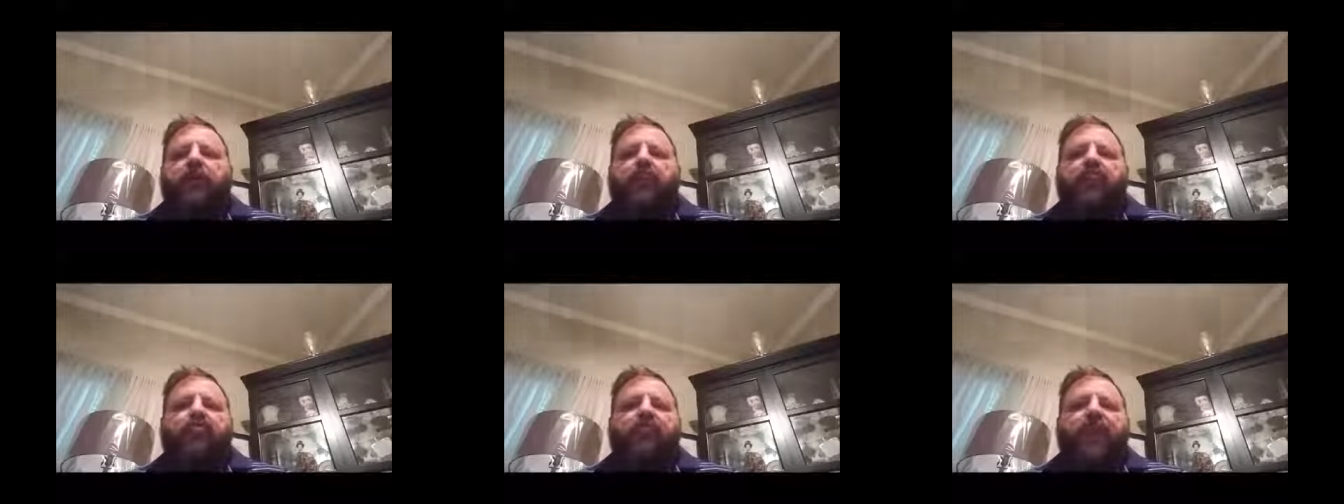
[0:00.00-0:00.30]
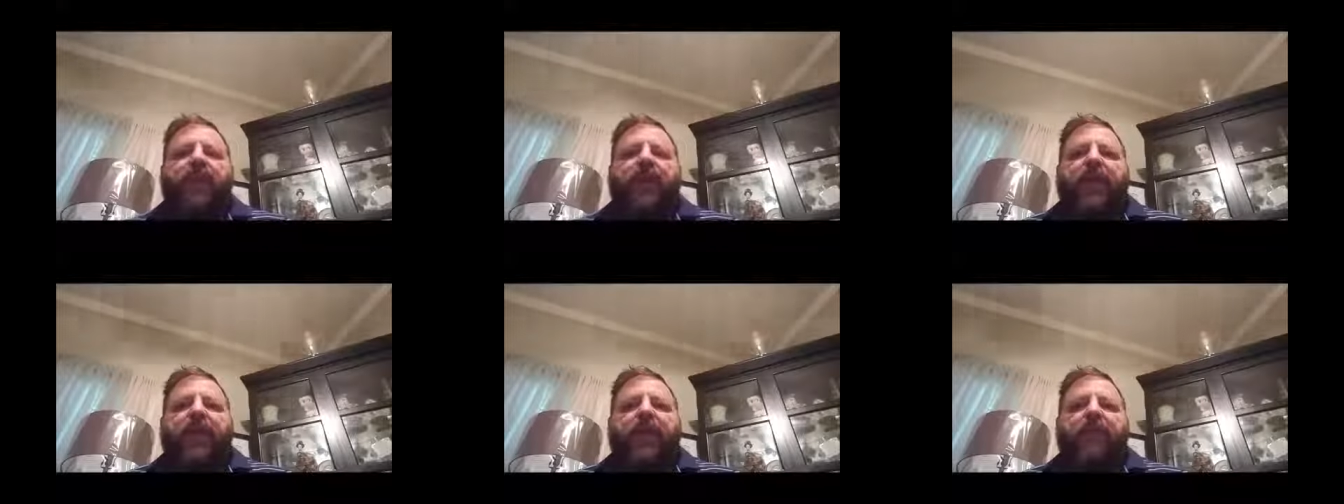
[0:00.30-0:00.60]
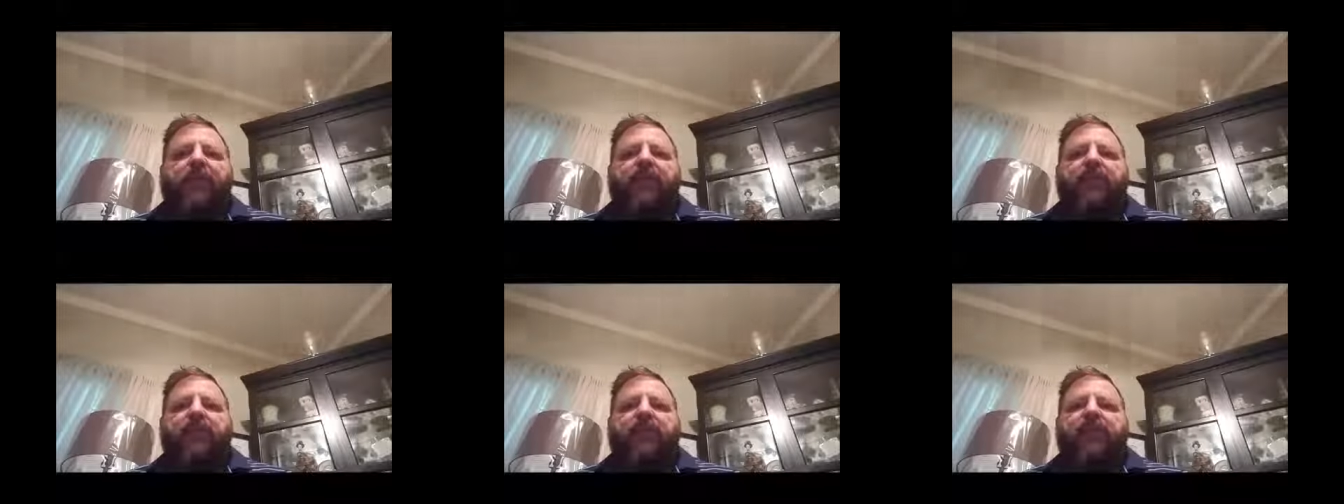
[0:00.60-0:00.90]
You may
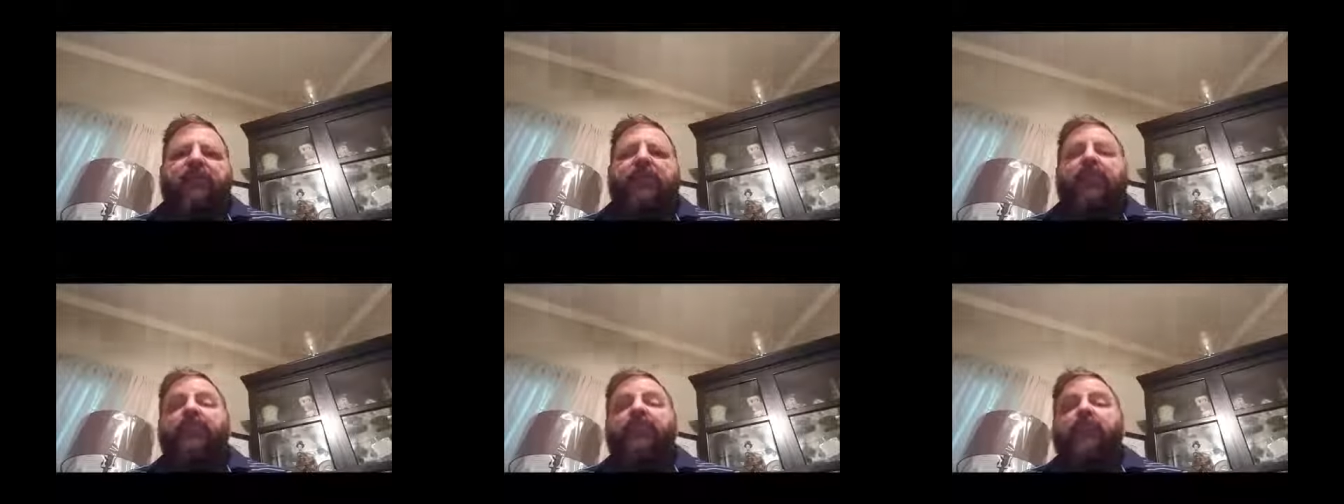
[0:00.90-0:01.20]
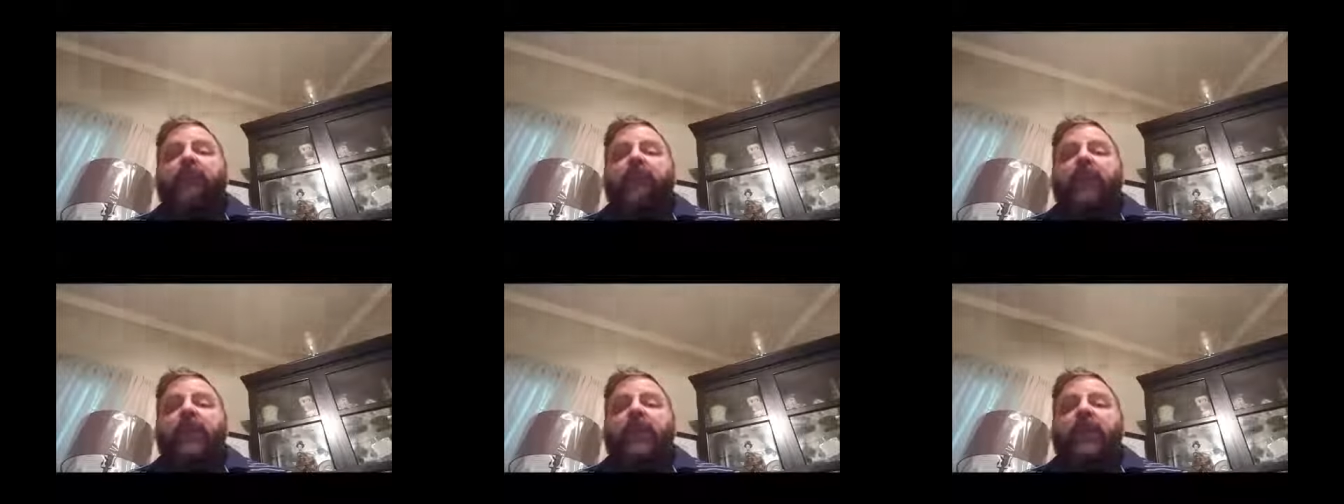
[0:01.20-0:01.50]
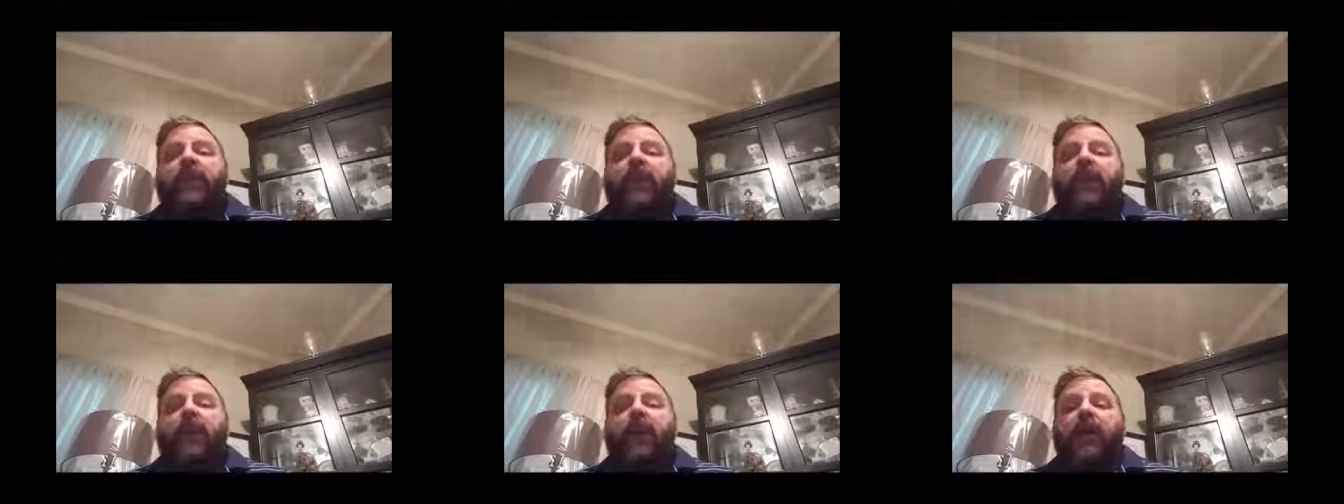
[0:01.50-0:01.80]
have these things, you may
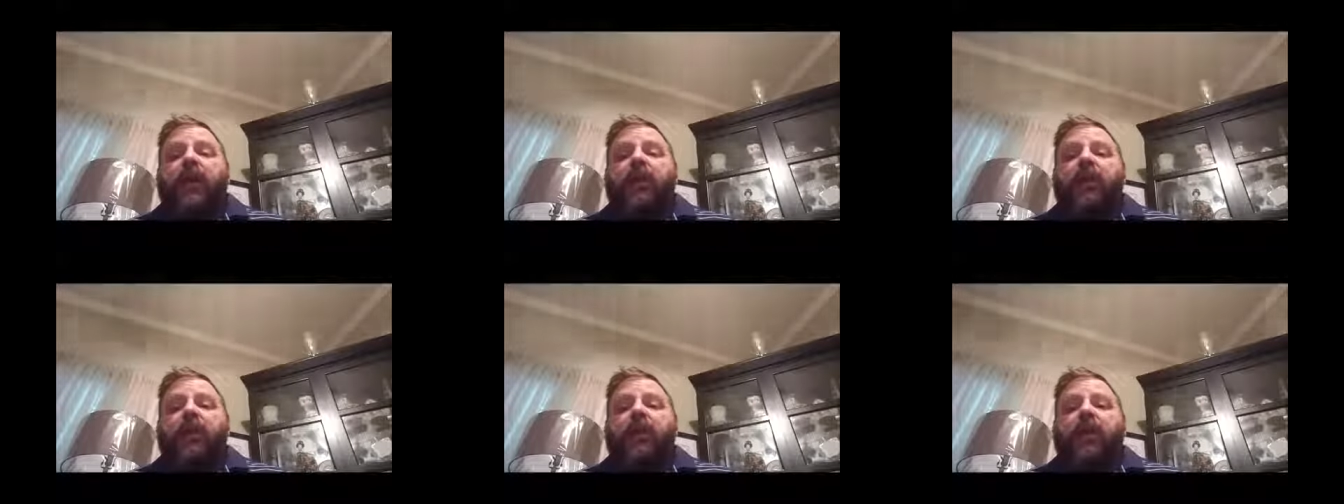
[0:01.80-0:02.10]
not,